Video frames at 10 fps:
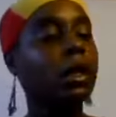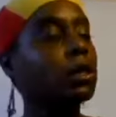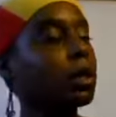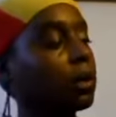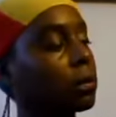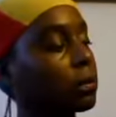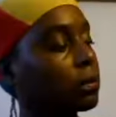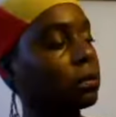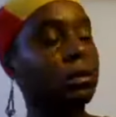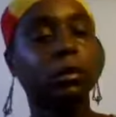So
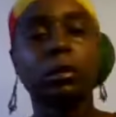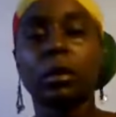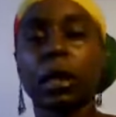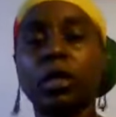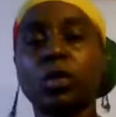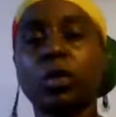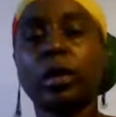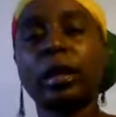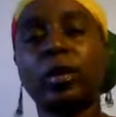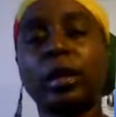it's
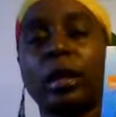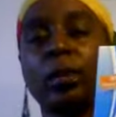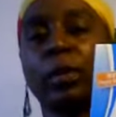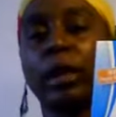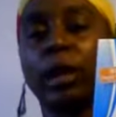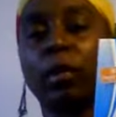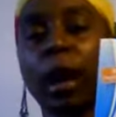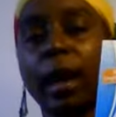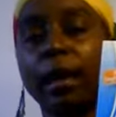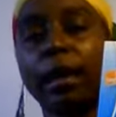really, really pretty,
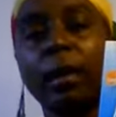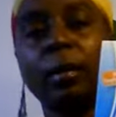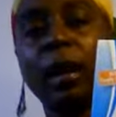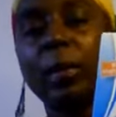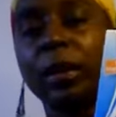right? My